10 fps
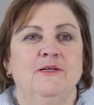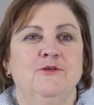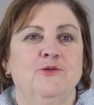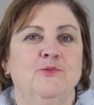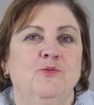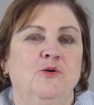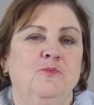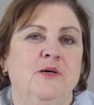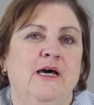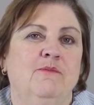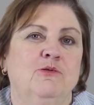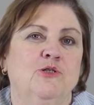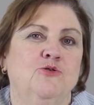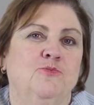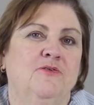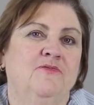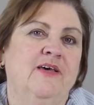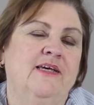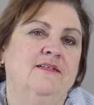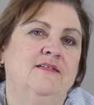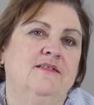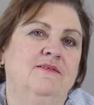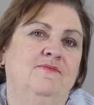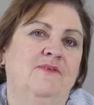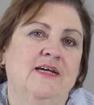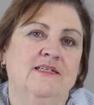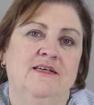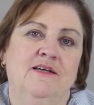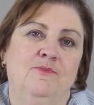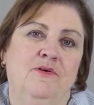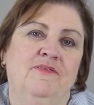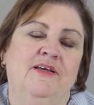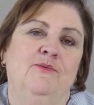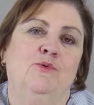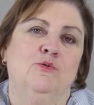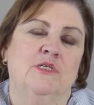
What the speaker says: Because we want to be able to prevent vaccine-preventable